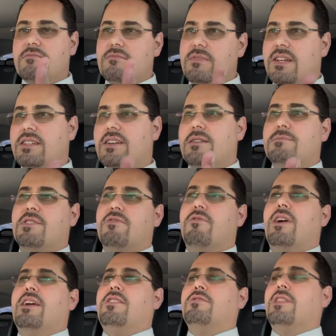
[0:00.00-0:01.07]
in terms of
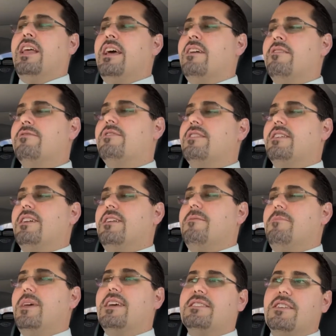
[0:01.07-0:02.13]
where you live,
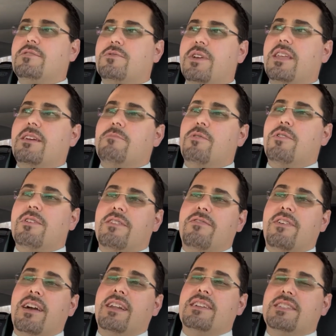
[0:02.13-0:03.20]
because it's really important to
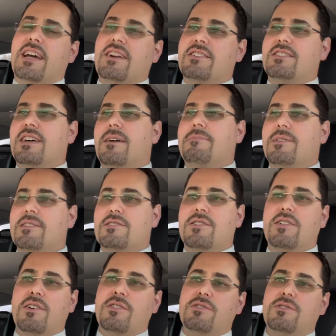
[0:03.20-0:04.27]
find a tire shop that's
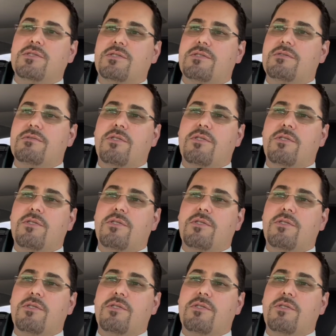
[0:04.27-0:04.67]
close